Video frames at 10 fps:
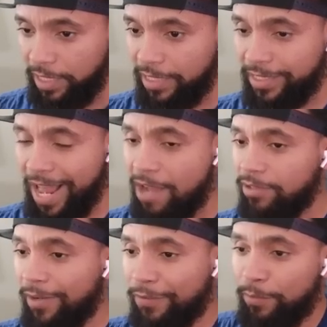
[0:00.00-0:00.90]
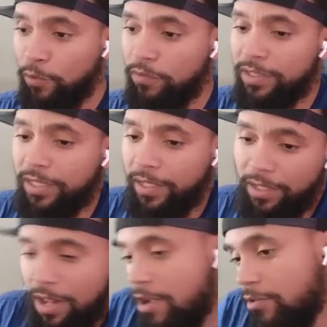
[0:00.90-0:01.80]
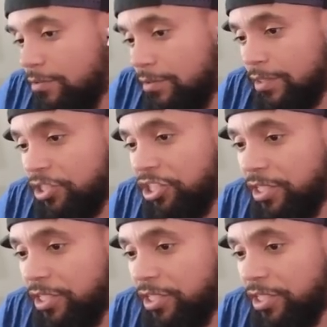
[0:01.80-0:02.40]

sound definitely moved the scene along. Sure.